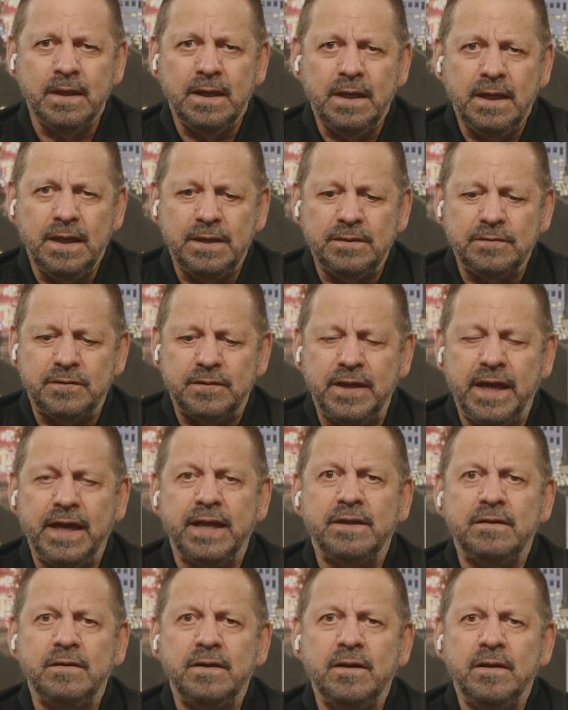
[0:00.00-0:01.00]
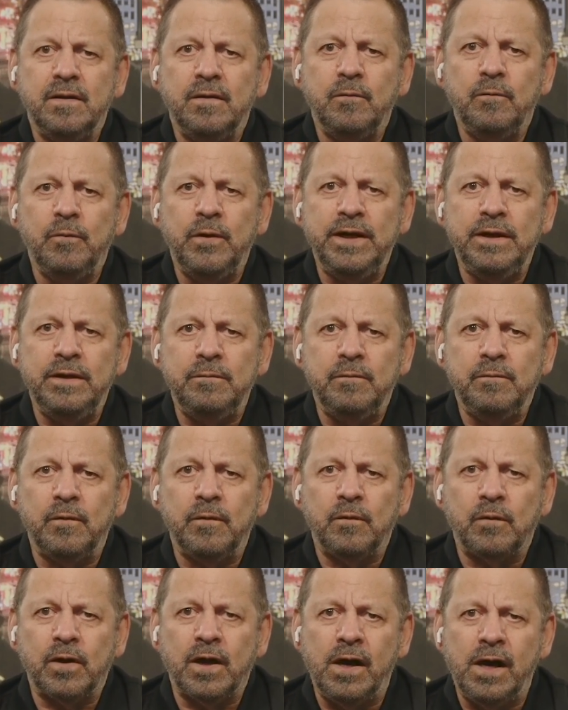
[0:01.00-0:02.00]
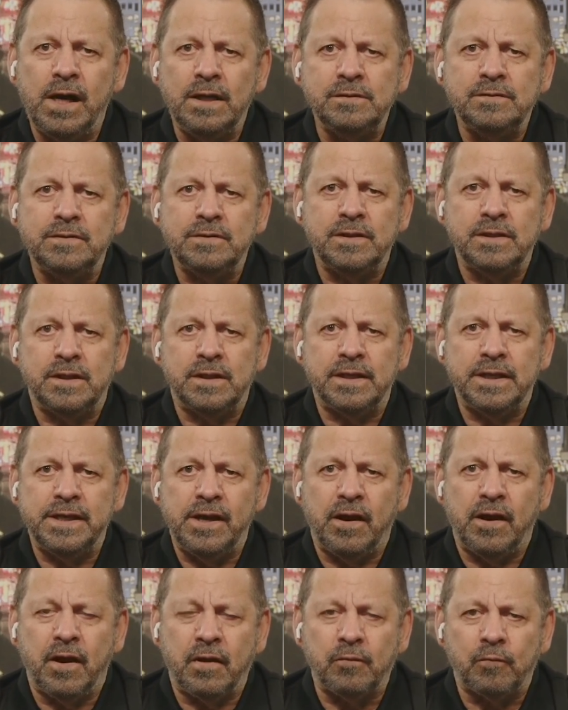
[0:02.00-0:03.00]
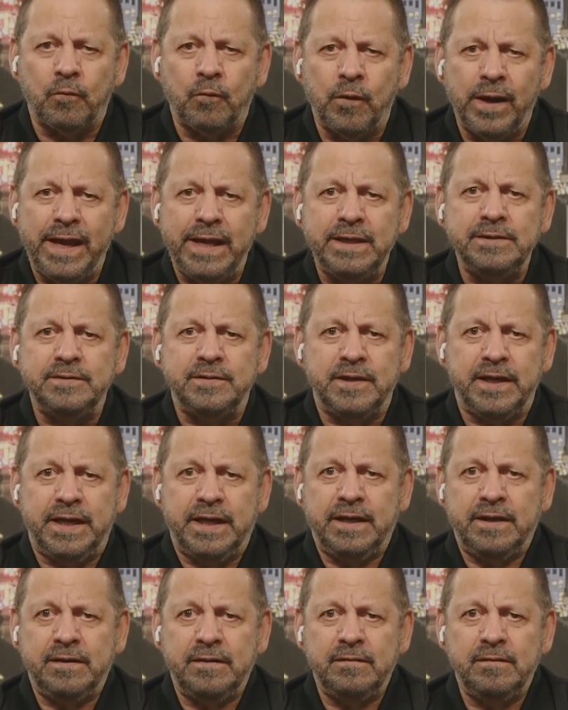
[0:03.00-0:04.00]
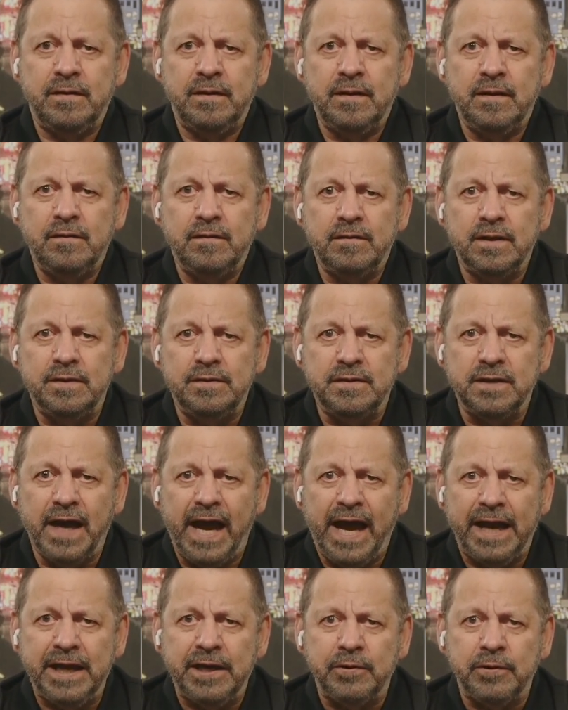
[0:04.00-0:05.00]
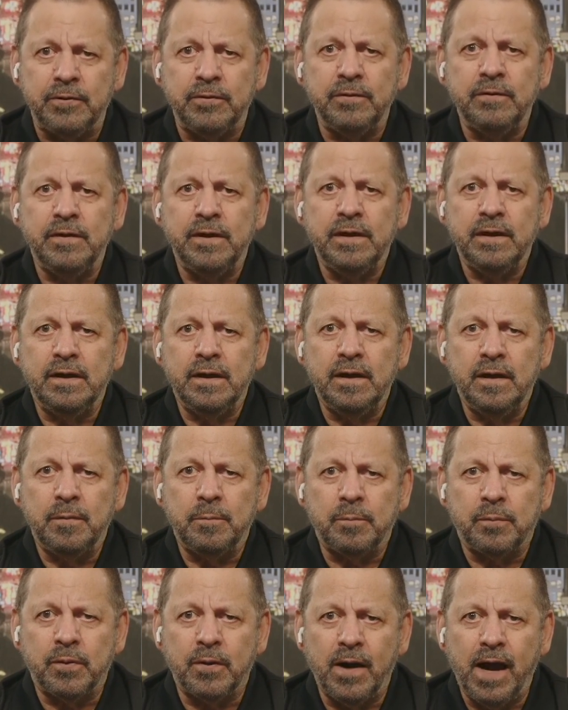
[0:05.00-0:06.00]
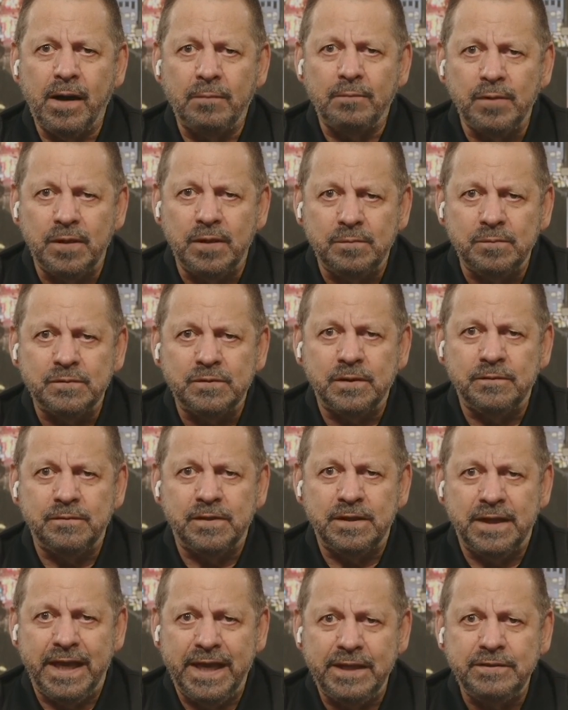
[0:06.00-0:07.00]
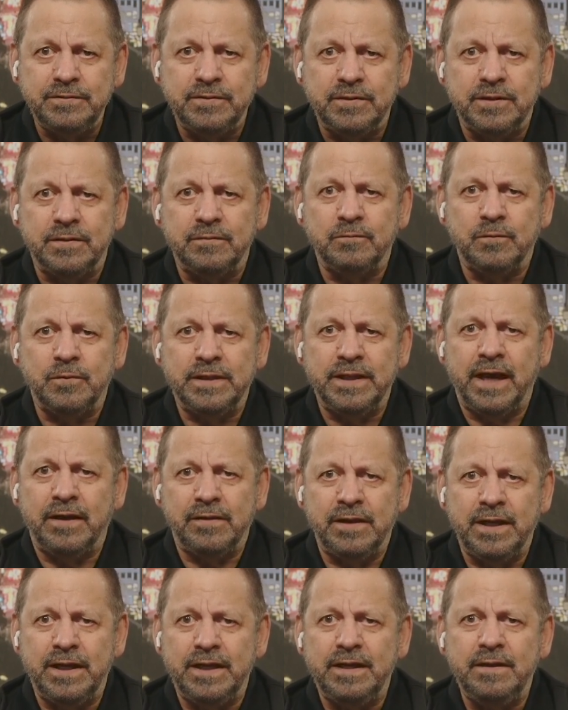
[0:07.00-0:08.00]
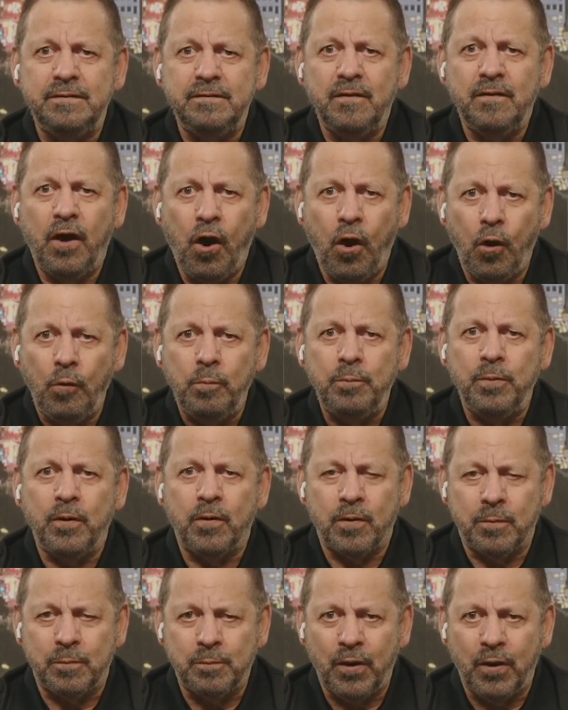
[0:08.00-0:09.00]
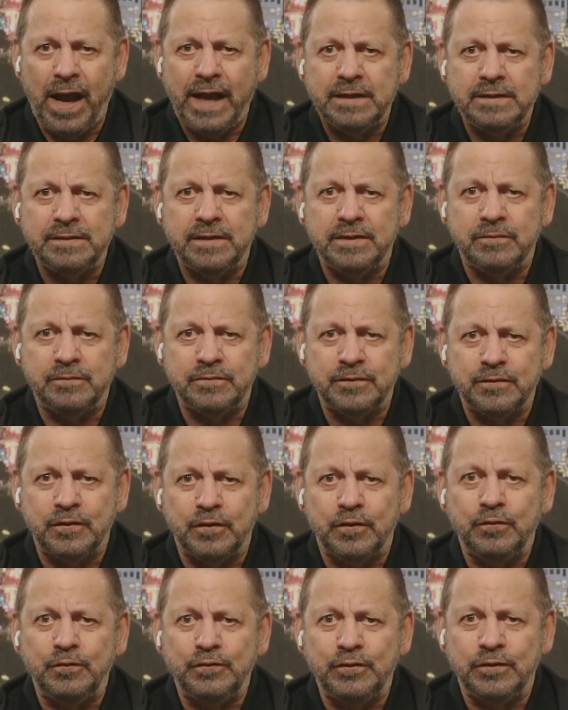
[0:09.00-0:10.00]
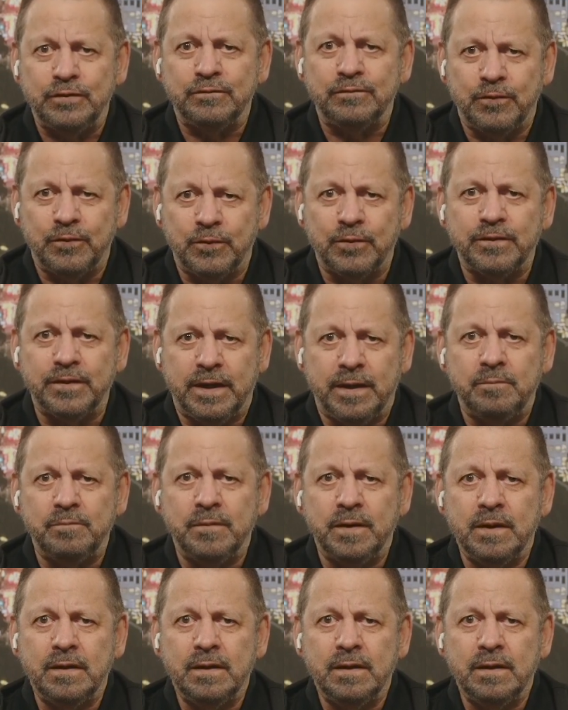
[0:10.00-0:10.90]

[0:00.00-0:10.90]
is that we constantly are raising the dire problems of the nation without any hope or practical solution for them.